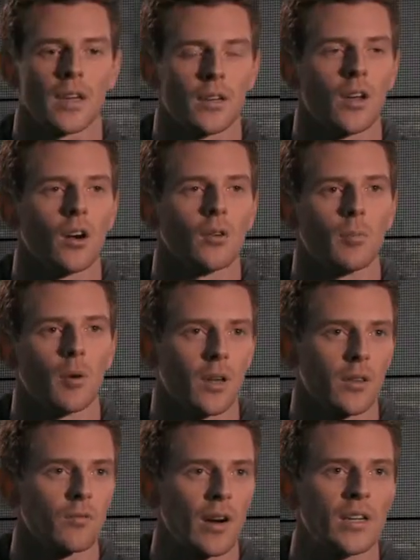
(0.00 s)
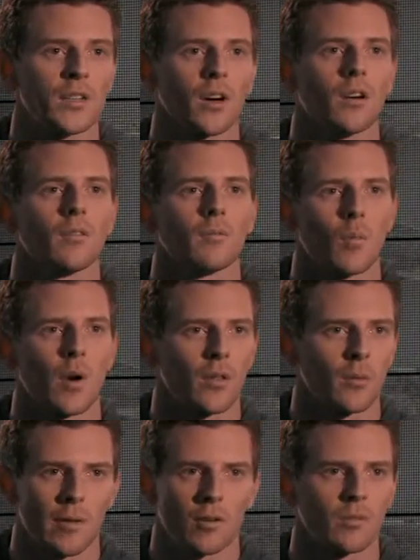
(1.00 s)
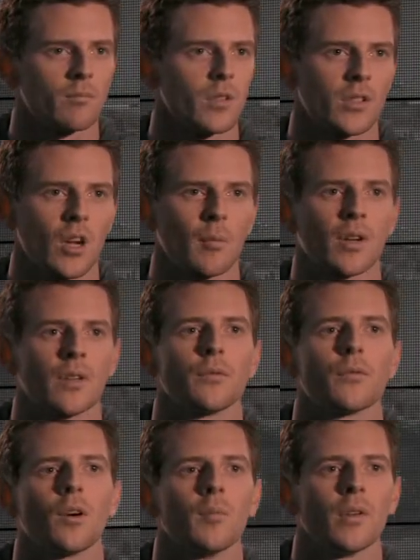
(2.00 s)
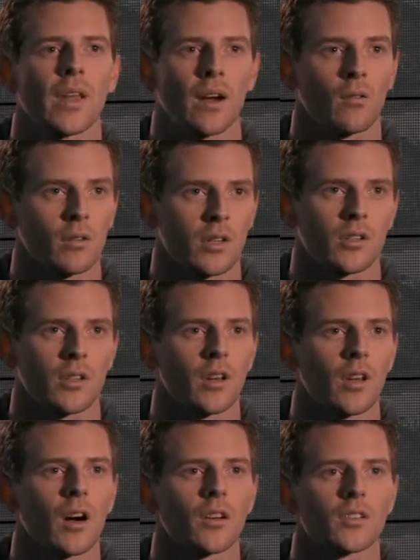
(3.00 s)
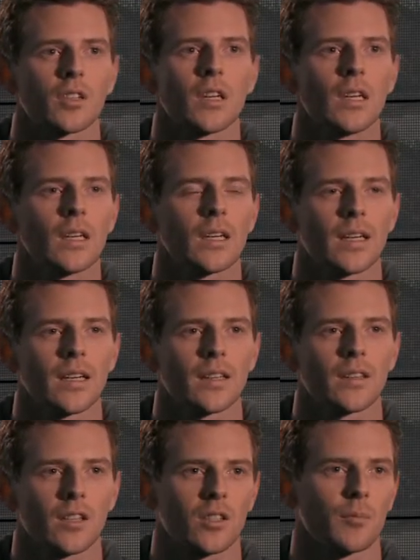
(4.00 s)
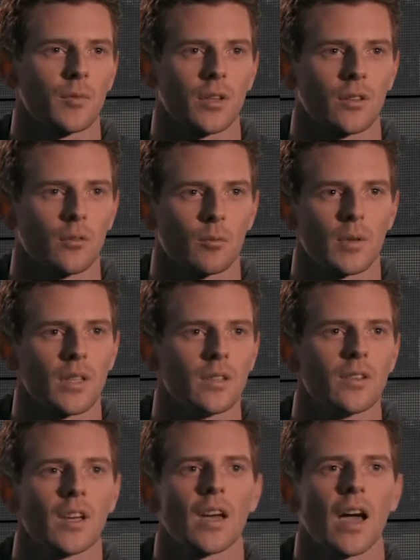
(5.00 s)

they know by the radar where the weather is coming in from and how long it's going to last. And that's something that will be